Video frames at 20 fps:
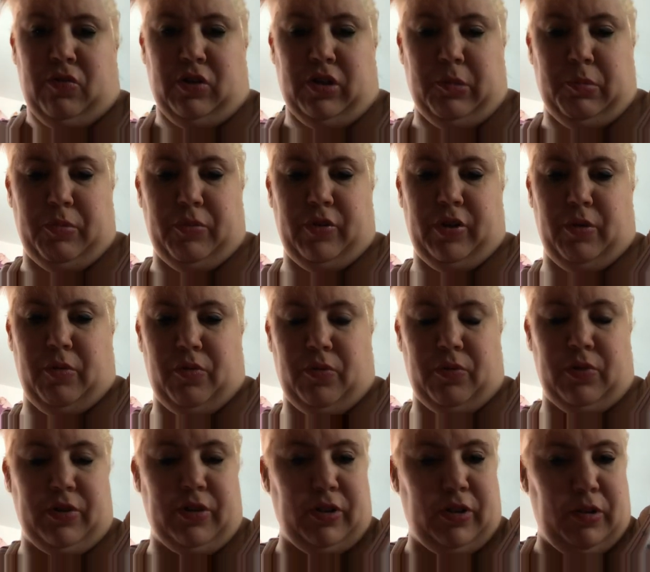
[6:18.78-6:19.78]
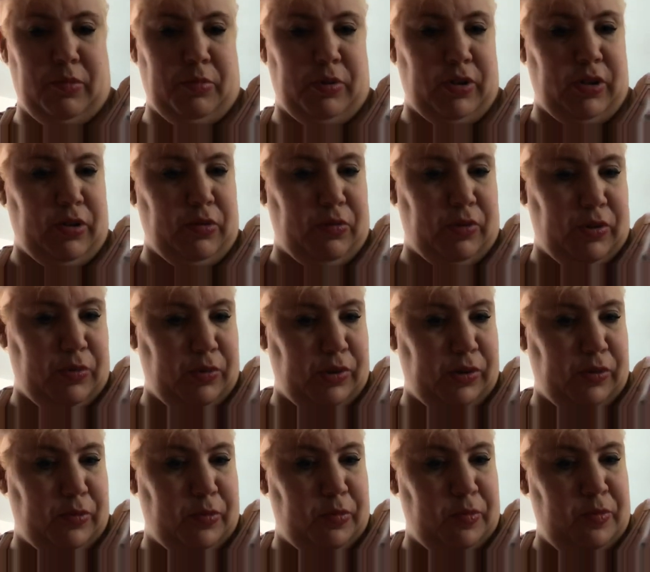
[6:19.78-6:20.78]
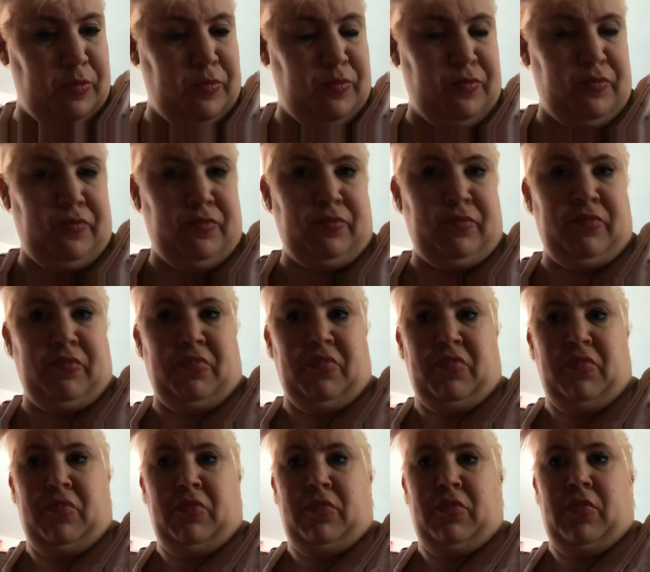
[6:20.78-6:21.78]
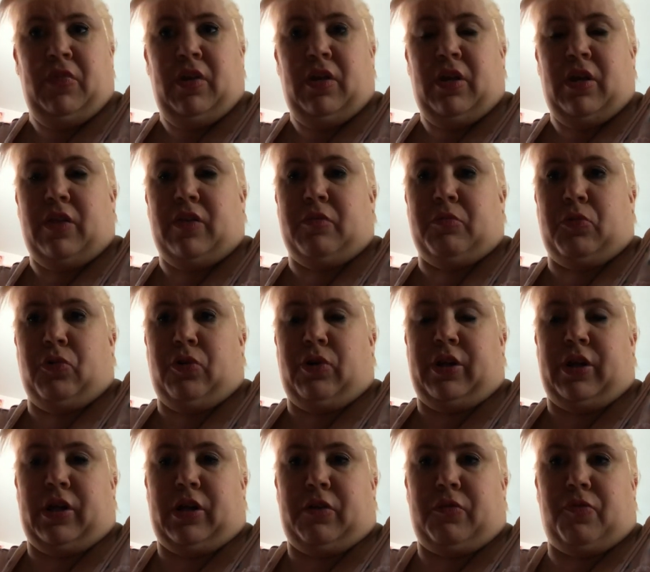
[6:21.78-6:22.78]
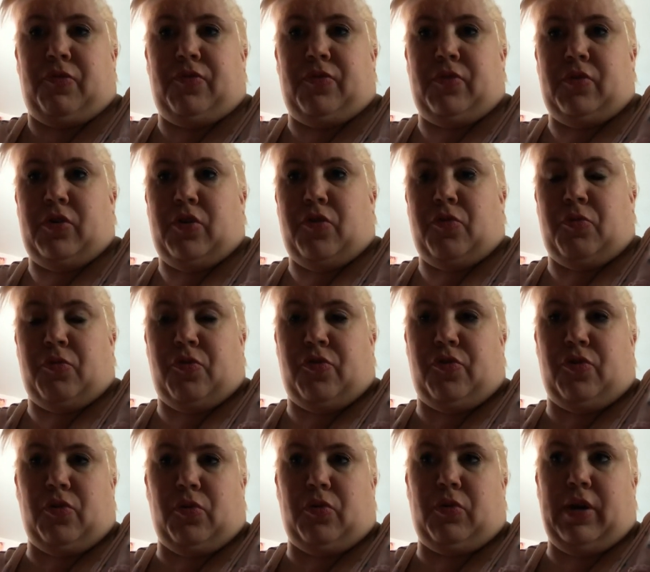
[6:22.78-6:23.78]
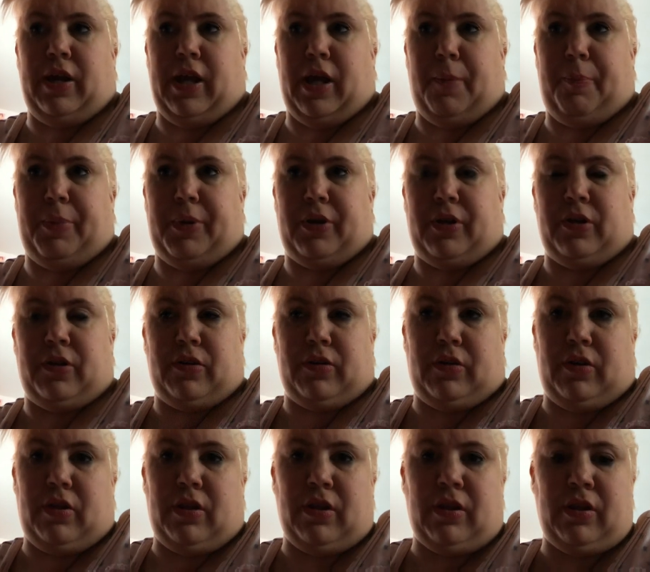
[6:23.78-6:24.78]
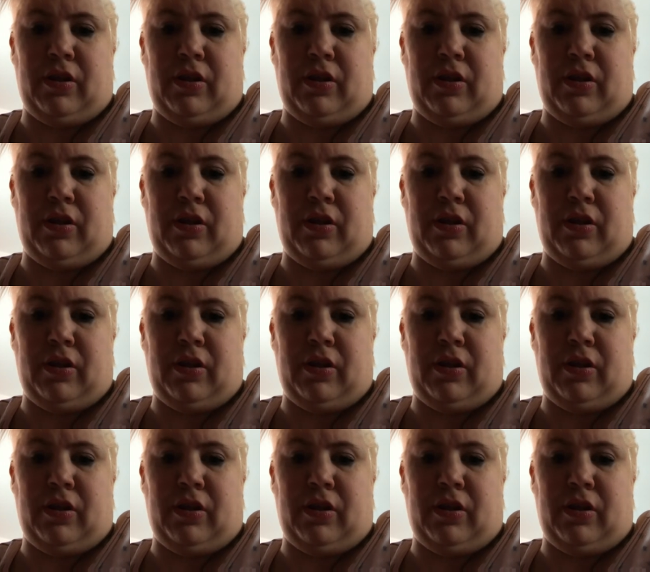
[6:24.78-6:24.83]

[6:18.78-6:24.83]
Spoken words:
couple of times where I didn't, but anyway, in the morning I just was so happy to